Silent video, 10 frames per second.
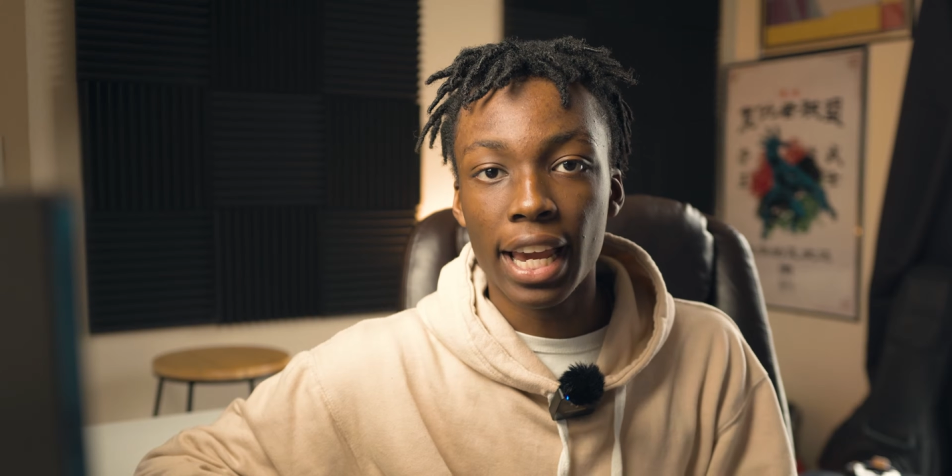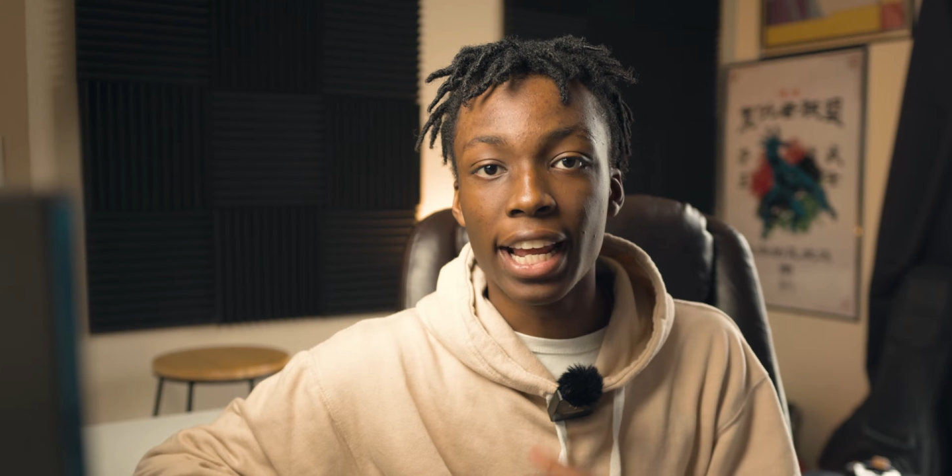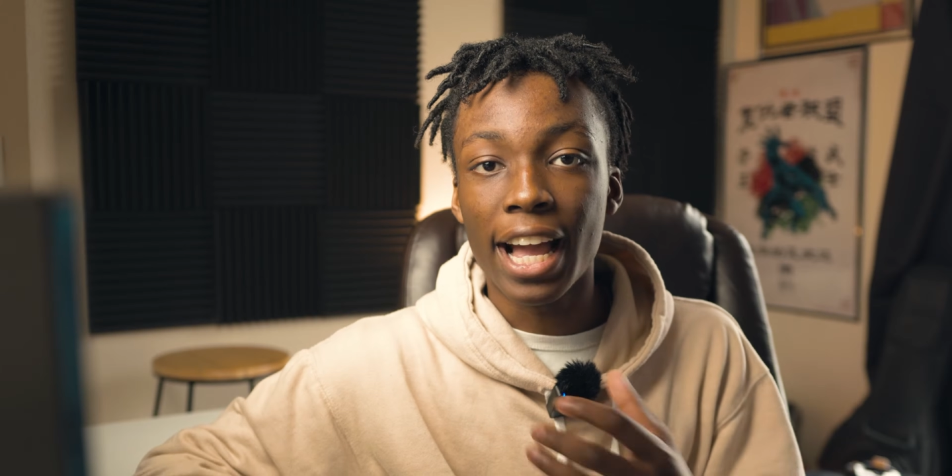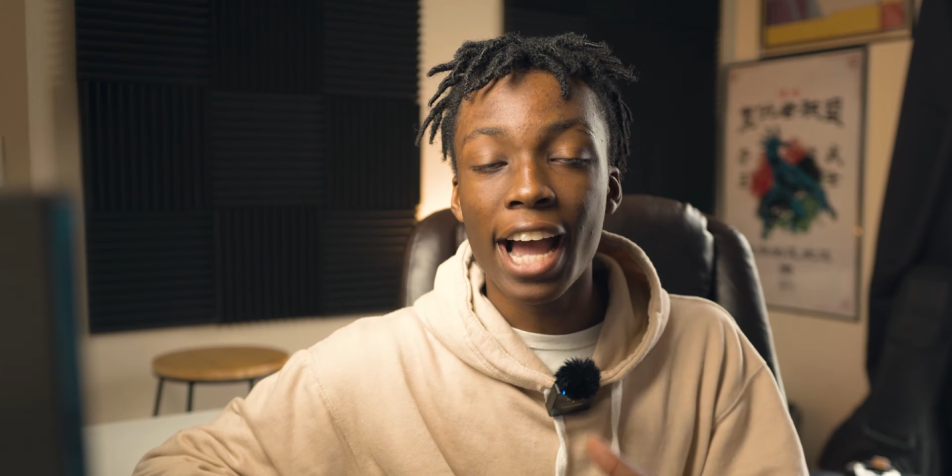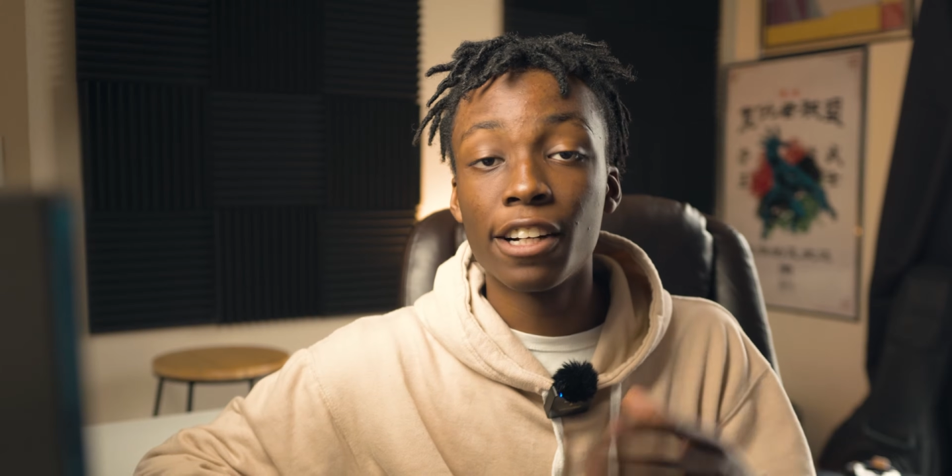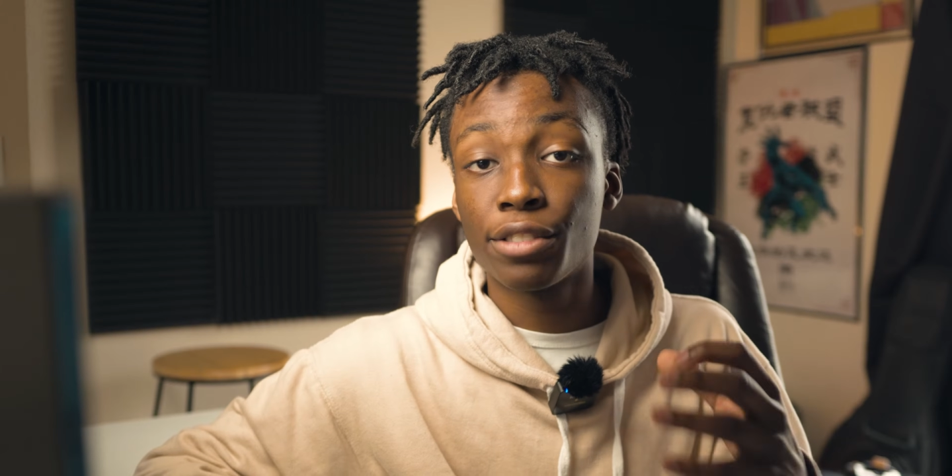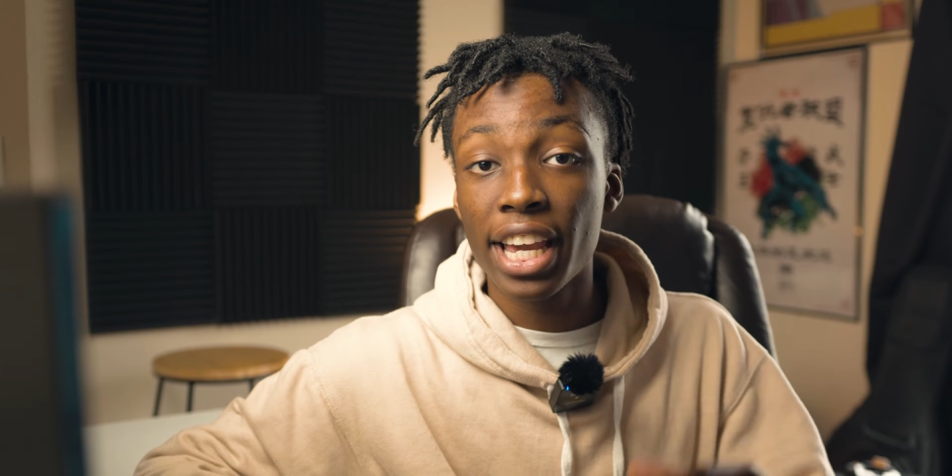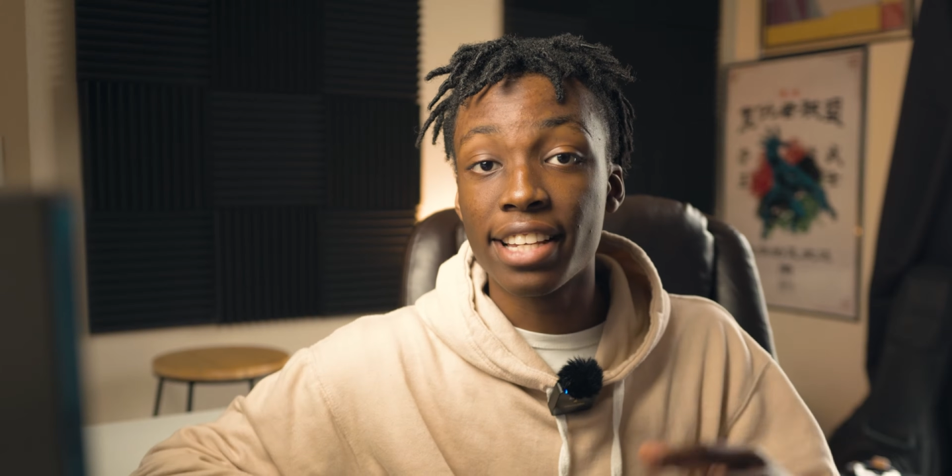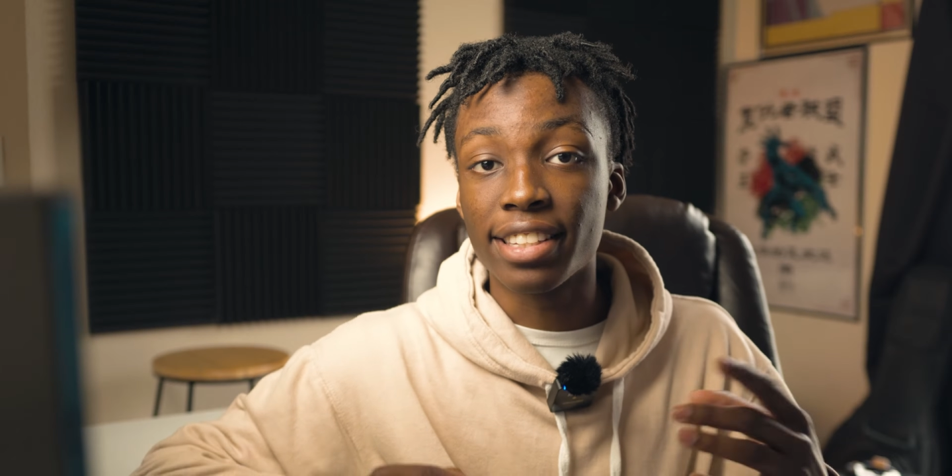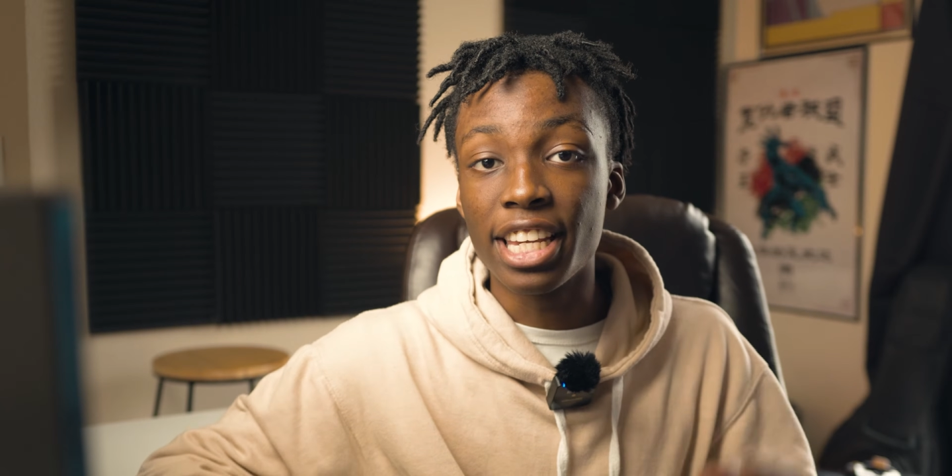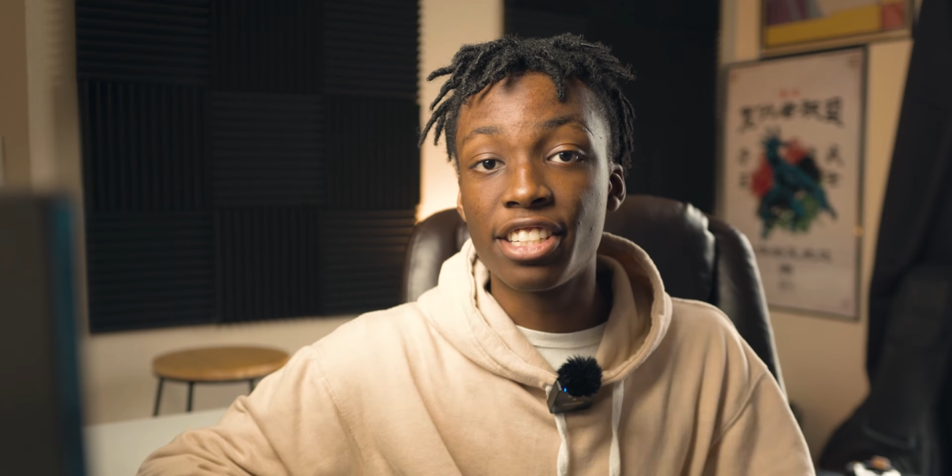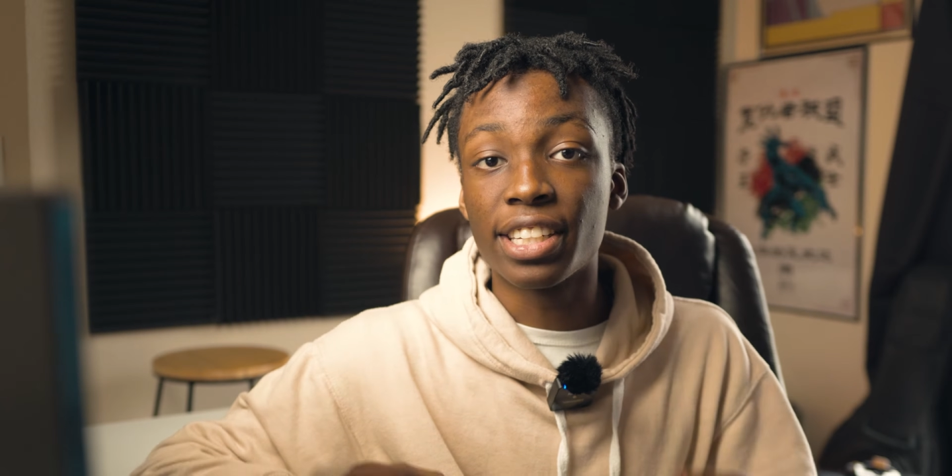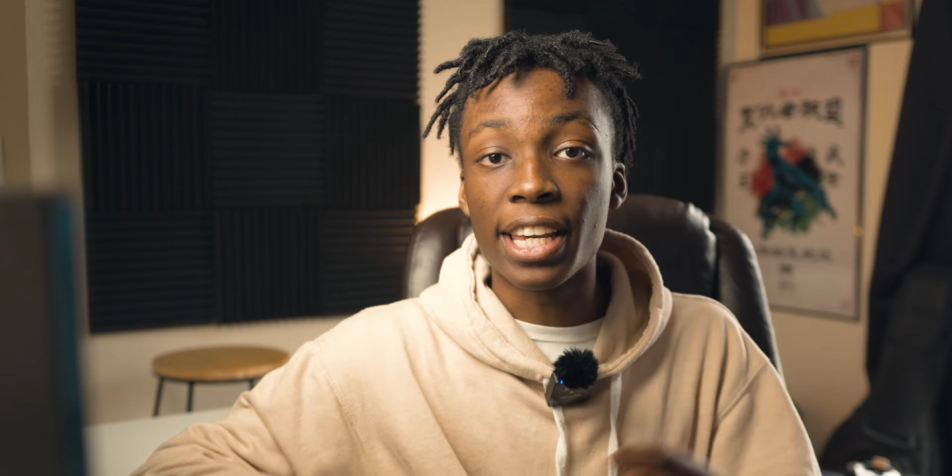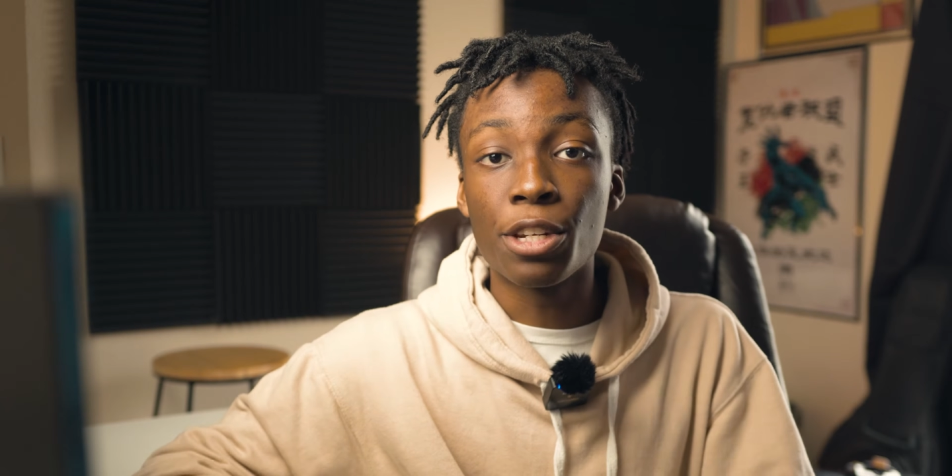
And it kind of takes each an